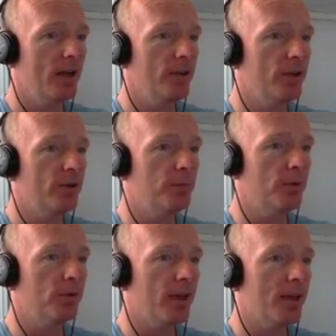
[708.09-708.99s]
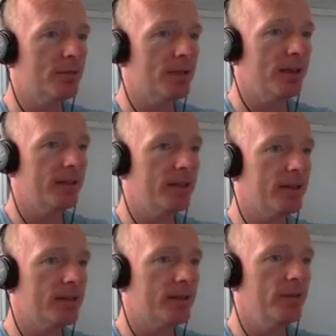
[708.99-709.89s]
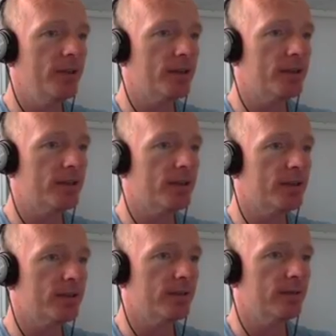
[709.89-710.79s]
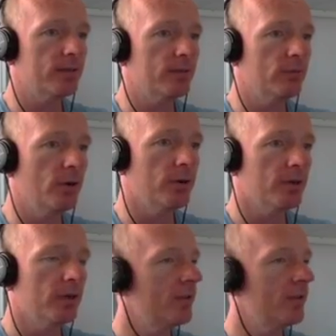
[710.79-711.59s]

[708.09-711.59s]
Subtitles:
And they could pull games like this. And this is... Run!